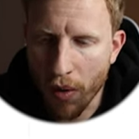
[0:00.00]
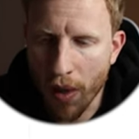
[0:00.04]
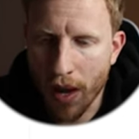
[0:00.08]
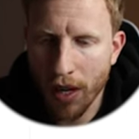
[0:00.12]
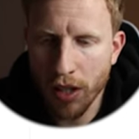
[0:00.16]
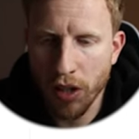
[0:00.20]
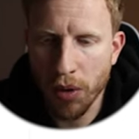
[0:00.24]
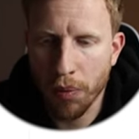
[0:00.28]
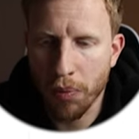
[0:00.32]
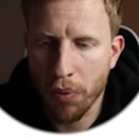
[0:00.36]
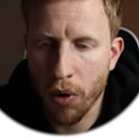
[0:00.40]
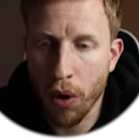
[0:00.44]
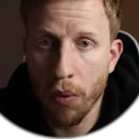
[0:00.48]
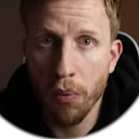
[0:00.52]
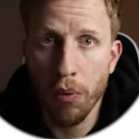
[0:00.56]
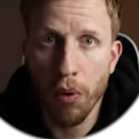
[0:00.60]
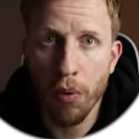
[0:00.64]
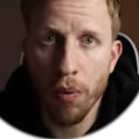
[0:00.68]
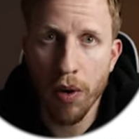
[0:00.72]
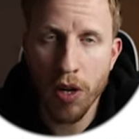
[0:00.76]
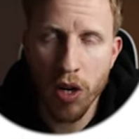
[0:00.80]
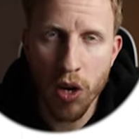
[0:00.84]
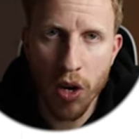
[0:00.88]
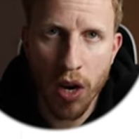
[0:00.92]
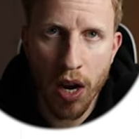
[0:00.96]
That's the problem
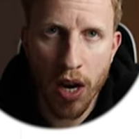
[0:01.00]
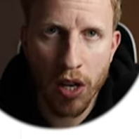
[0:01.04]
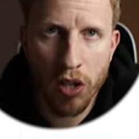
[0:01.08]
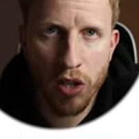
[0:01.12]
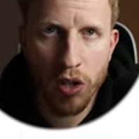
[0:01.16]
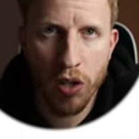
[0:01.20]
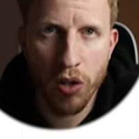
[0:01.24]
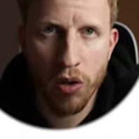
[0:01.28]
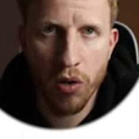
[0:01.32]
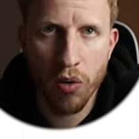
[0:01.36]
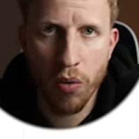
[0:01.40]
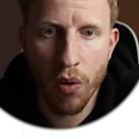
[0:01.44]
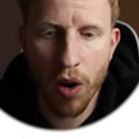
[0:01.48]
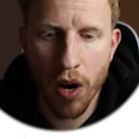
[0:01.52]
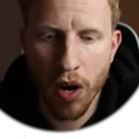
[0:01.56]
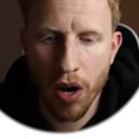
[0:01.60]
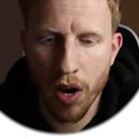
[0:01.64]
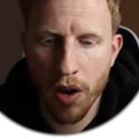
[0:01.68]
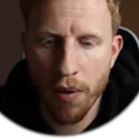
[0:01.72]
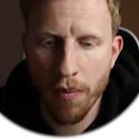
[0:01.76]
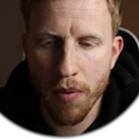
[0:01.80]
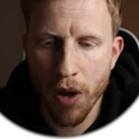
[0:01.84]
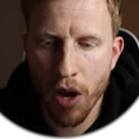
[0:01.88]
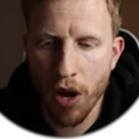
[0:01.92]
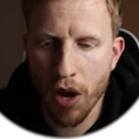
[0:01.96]
when you get to
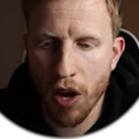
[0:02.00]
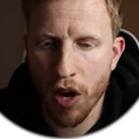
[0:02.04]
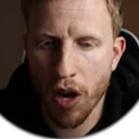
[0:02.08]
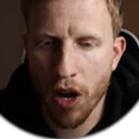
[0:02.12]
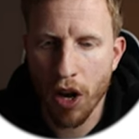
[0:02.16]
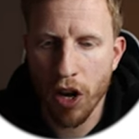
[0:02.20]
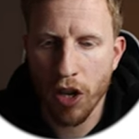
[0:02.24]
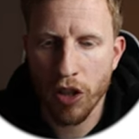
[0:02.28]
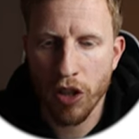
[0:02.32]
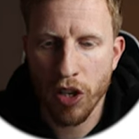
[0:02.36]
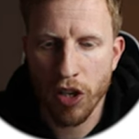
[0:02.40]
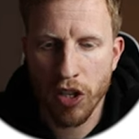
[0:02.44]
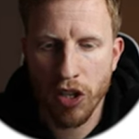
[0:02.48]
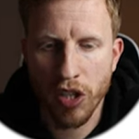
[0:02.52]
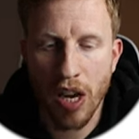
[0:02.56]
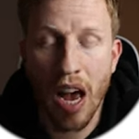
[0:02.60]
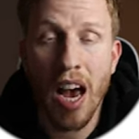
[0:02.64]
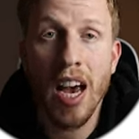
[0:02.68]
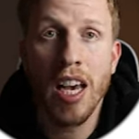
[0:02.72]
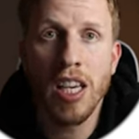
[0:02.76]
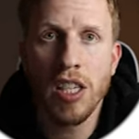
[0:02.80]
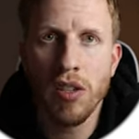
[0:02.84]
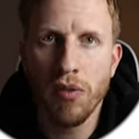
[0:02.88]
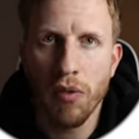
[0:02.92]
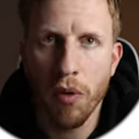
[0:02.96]
the
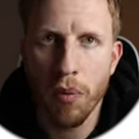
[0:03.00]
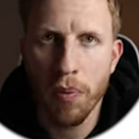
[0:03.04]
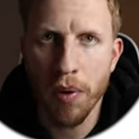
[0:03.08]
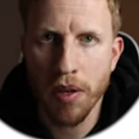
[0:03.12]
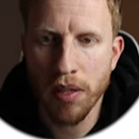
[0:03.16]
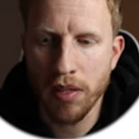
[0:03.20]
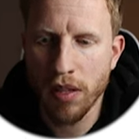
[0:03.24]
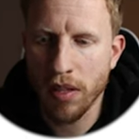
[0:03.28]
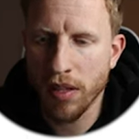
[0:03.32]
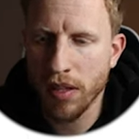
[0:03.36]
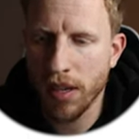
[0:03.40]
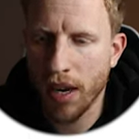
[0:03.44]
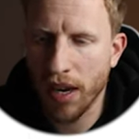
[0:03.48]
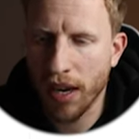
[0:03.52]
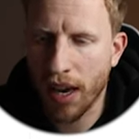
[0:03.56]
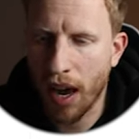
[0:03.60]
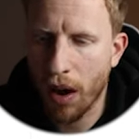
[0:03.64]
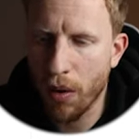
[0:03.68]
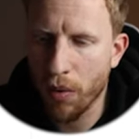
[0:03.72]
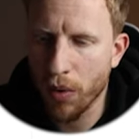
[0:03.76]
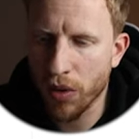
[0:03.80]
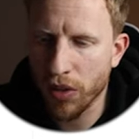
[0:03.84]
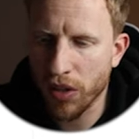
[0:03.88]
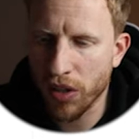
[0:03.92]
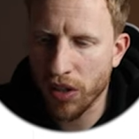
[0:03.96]
size of a business like
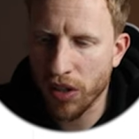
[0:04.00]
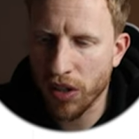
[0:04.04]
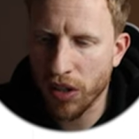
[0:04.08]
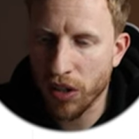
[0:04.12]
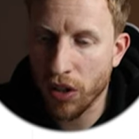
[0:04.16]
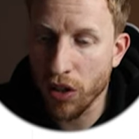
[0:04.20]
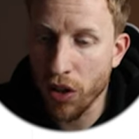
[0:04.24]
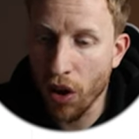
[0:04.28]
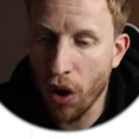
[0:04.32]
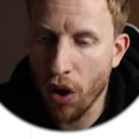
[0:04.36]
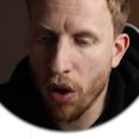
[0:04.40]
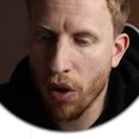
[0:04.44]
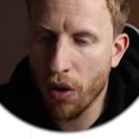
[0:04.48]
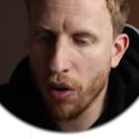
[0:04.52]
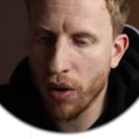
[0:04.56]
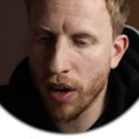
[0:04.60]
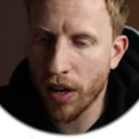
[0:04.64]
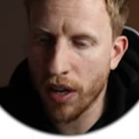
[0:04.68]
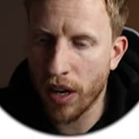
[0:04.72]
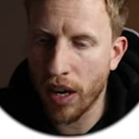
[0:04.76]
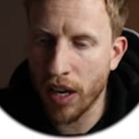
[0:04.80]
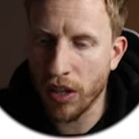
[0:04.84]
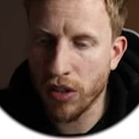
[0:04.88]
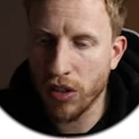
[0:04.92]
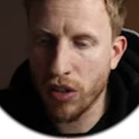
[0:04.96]
ours is
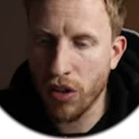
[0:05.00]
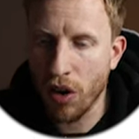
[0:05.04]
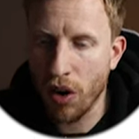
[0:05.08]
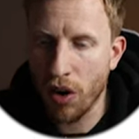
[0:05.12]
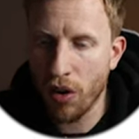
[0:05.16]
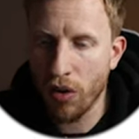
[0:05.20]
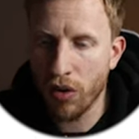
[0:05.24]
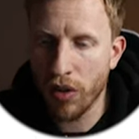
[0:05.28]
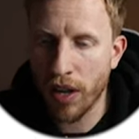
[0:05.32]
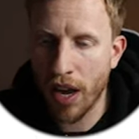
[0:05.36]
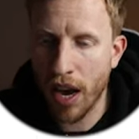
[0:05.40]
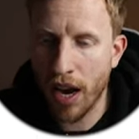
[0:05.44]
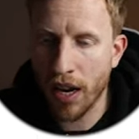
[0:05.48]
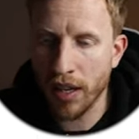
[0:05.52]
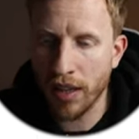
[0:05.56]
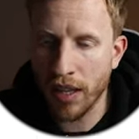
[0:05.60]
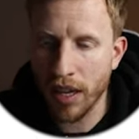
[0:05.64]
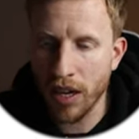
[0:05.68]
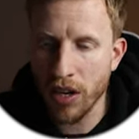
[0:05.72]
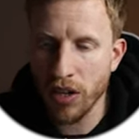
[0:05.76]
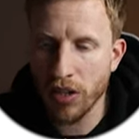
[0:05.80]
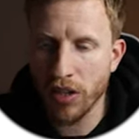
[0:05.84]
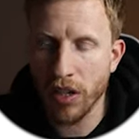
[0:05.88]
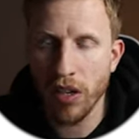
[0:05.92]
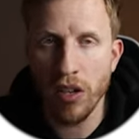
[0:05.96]
it's not the
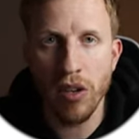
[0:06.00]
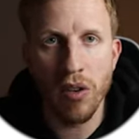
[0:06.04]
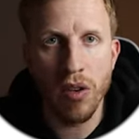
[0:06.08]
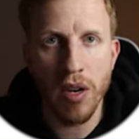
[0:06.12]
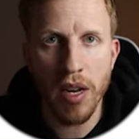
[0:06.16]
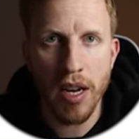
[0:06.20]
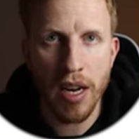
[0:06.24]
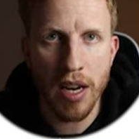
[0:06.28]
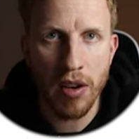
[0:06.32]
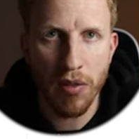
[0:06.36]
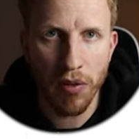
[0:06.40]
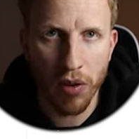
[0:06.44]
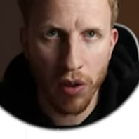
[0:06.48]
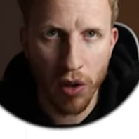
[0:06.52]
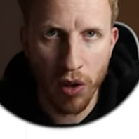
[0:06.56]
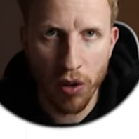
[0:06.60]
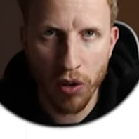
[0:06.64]
ideas that you need for